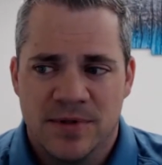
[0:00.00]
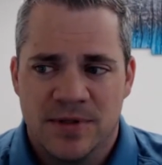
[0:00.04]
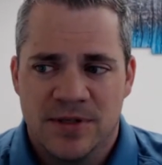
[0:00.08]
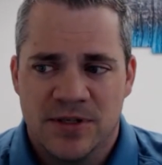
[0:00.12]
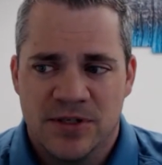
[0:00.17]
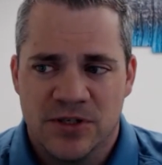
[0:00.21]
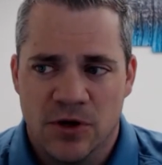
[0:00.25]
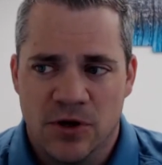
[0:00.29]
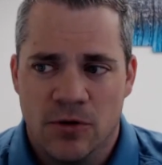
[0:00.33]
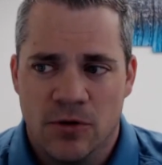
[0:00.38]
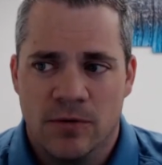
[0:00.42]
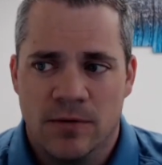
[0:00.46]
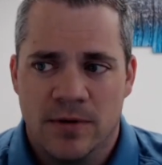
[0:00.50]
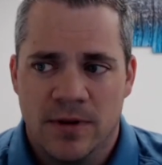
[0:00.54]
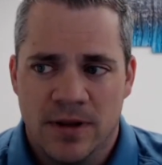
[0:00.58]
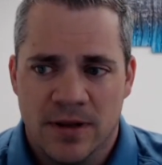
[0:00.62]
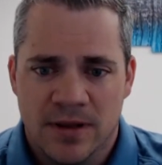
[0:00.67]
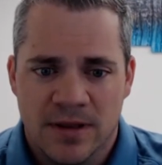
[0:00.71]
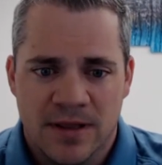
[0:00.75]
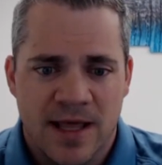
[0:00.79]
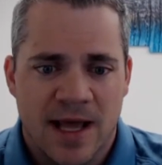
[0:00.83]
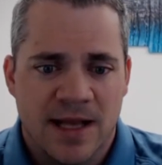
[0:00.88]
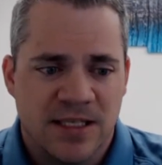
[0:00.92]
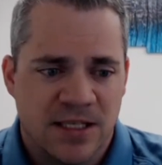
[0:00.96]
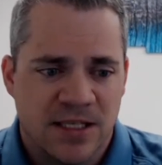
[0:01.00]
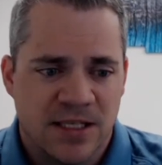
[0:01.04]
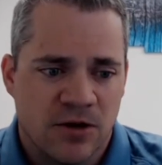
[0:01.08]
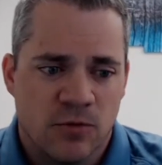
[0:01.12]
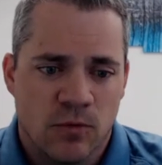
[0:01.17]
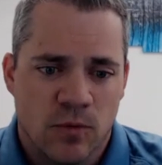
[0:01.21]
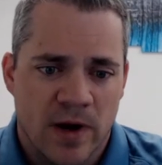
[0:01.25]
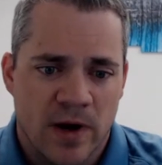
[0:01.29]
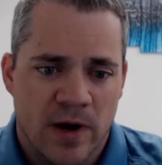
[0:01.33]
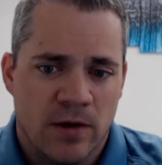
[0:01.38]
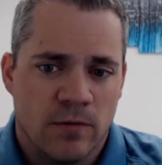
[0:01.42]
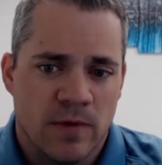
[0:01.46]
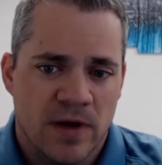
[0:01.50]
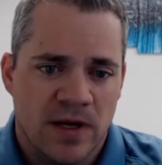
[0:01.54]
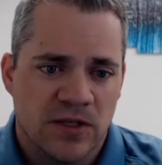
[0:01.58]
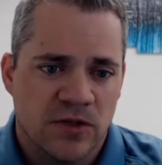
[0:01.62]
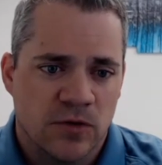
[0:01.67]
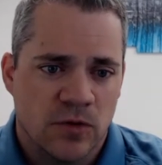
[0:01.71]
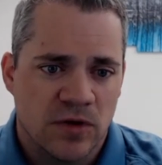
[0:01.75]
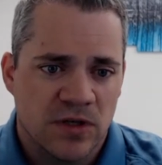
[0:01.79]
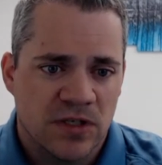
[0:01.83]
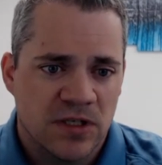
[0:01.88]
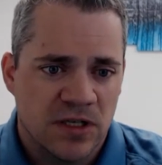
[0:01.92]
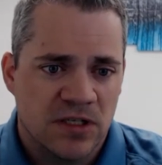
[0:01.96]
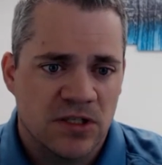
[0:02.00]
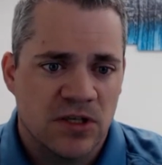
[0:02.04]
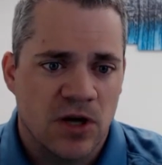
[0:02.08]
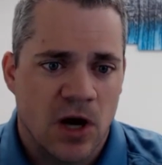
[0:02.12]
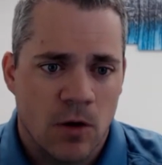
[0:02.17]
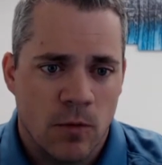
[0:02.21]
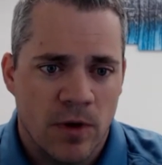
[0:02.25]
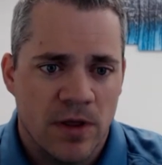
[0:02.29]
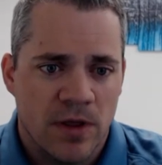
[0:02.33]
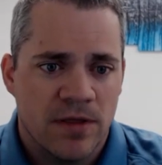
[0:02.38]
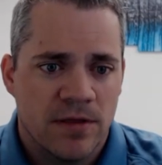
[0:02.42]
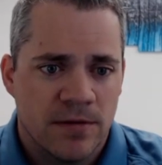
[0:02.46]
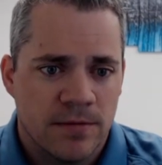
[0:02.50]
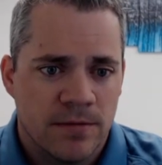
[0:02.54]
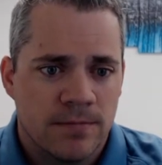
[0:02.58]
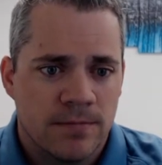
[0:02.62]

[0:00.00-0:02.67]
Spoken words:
So that's a great resource to start with.